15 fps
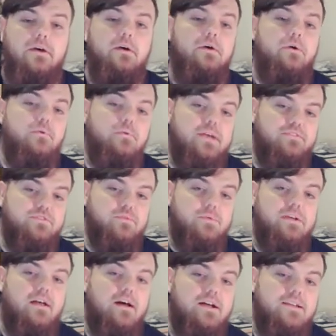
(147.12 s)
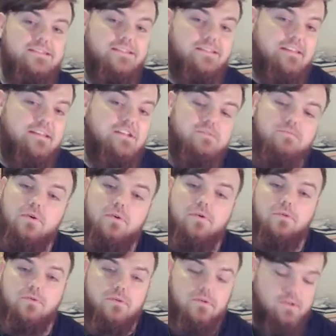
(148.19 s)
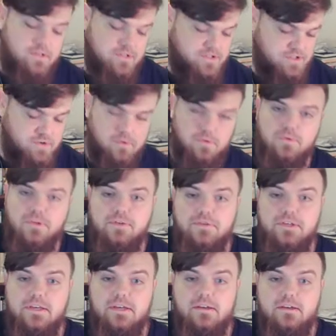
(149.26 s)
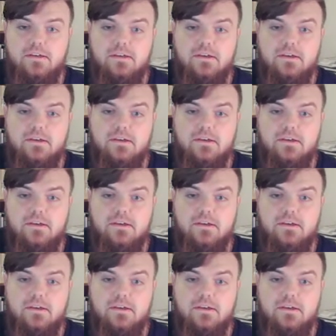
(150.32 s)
we have to realize that each mode is totally unique.